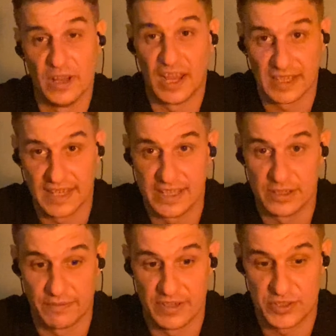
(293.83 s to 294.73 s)
likely
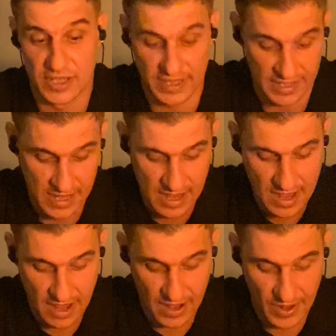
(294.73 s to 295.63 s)
individually.
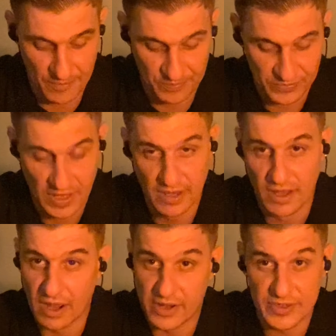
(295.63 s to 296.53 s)

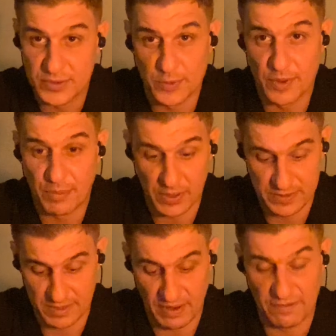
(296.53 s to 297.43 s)
I saw the
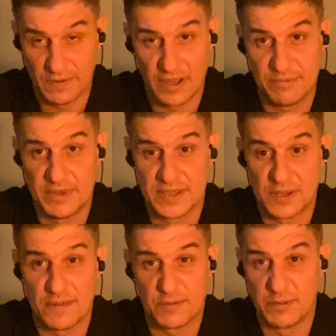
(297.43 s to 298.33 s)
post about 5 minutes
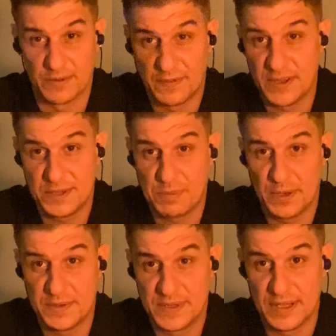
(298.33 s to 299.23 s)
after it was first
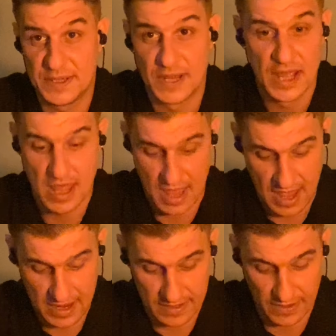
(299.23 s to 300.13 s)
posted,
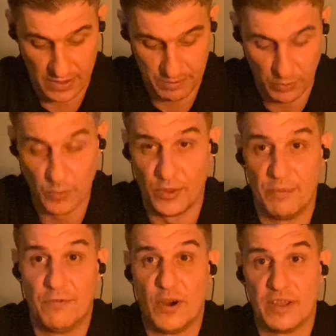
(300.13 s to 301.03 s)
and I bought
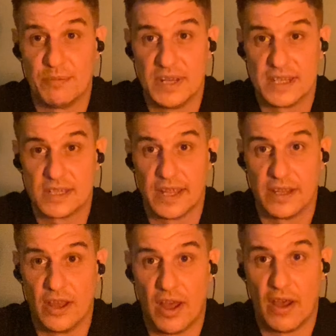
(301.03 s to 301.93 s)
them 5 minutes
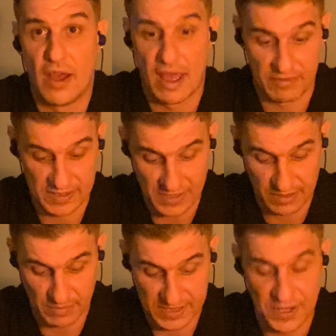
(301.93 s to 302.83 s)
later, having
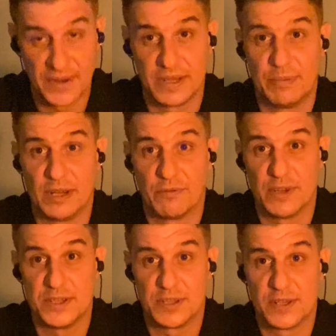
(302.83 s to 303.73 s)
done my tiny bit of
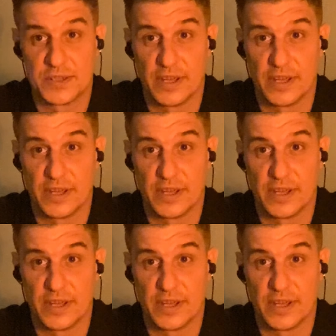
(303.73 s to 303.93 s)
research